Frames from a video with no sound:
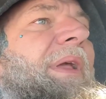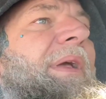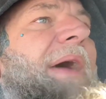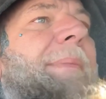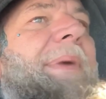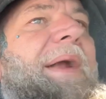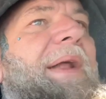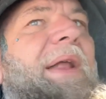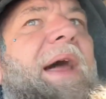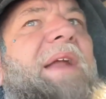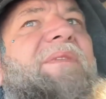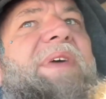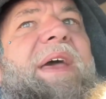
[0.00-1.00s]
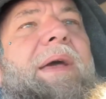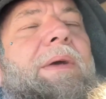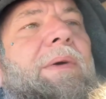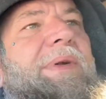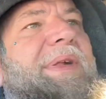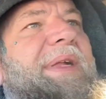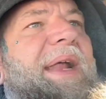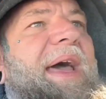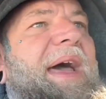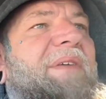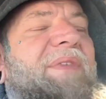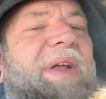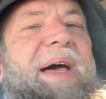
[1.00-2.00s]
I've been in a lot of vehicles that
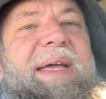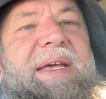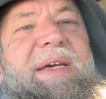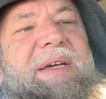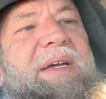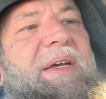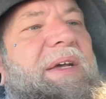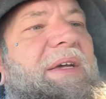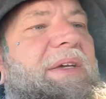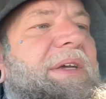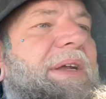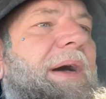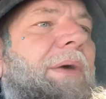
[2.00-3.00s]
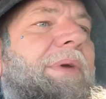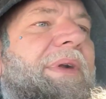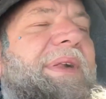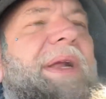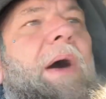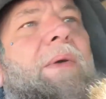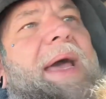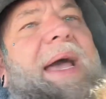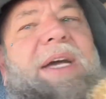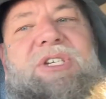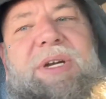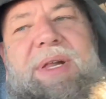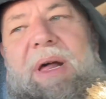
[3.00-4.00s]
have, like, you know, there's no
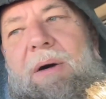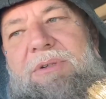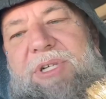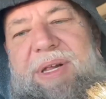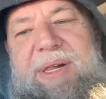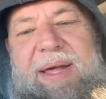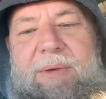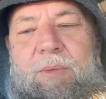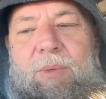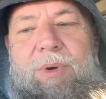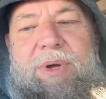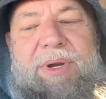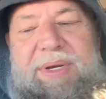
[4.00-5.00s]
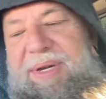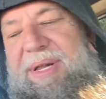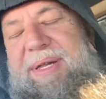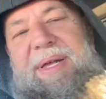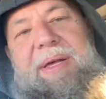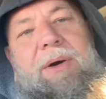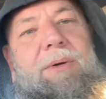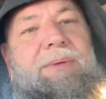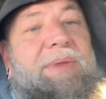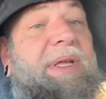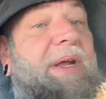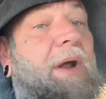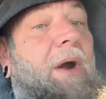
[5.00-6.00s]
dash. It's all just like wood and steel
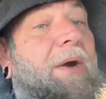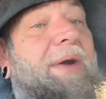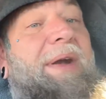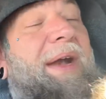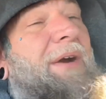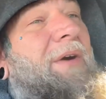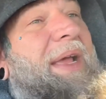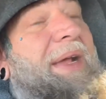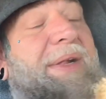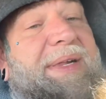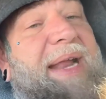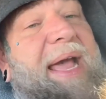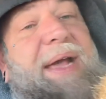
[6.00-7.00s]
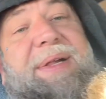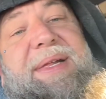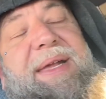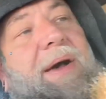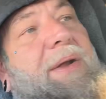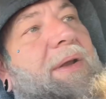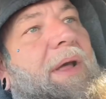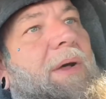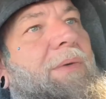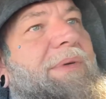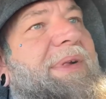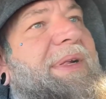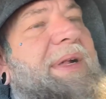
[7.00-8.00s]
that aren't nearly as nasty on
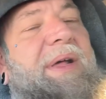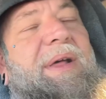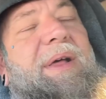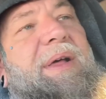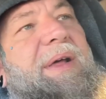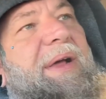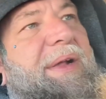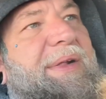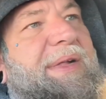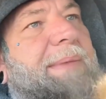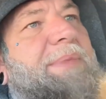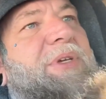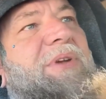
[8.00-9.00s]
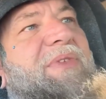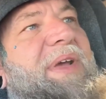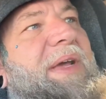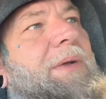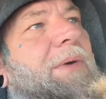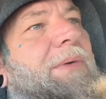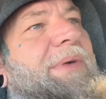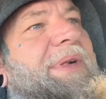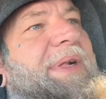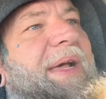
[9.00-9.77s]
Lowe's as them two vehicles.